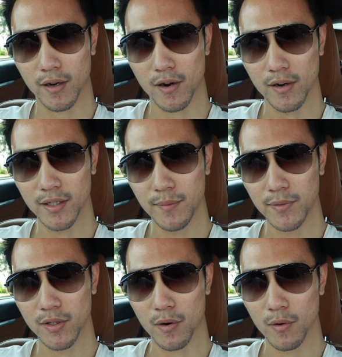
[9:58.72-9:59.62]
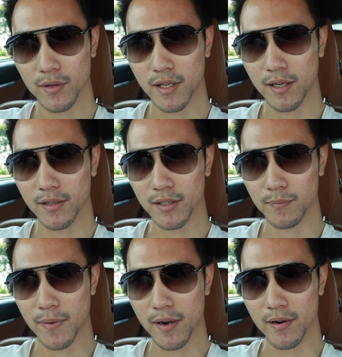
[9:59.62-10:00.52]
car seems to hold gears
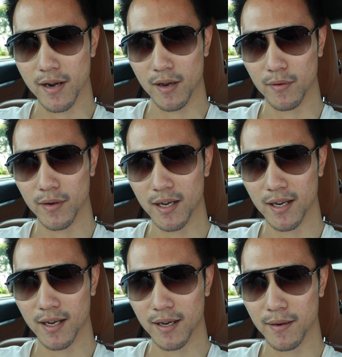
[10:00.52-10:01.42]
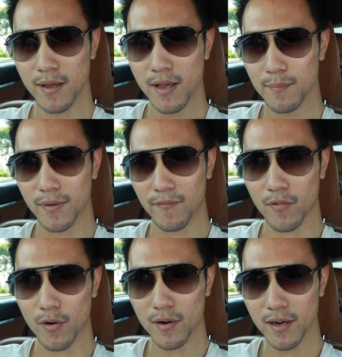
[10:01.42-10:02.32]
better now.
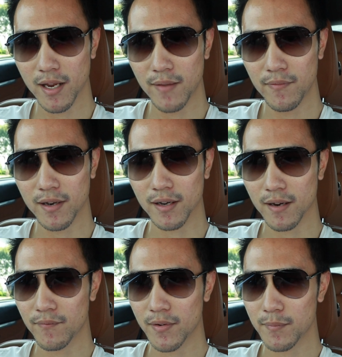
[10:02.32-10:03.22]
Before, even in comfort